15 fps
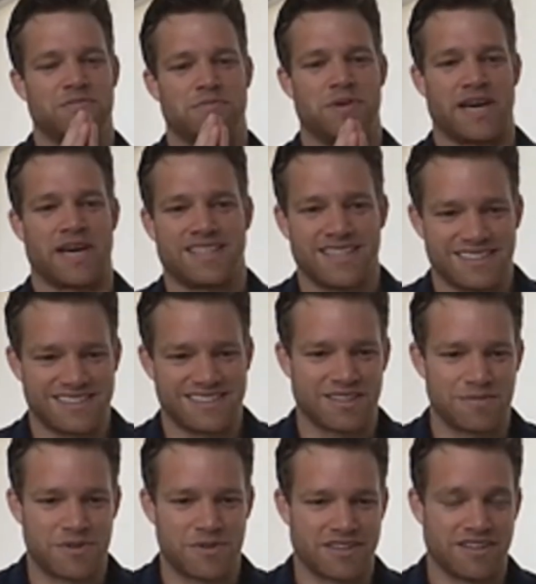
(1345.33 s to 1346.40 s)
backtesting the
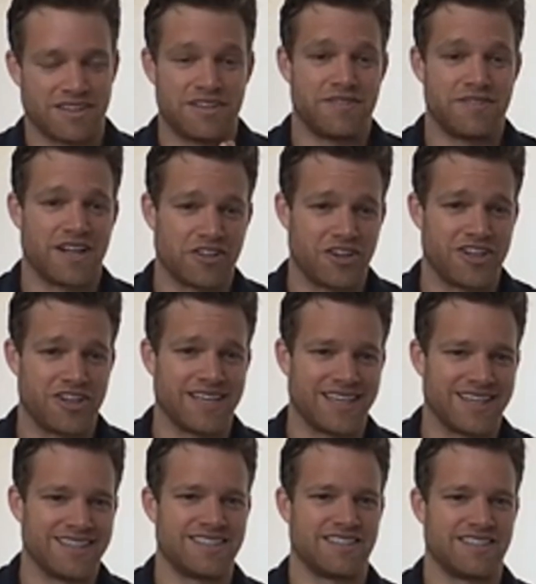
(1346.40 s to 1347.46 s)
model and evaluating
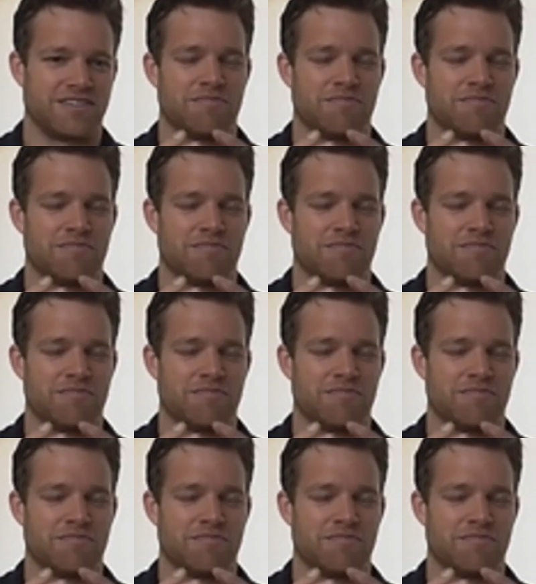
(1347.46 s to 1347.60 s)
it,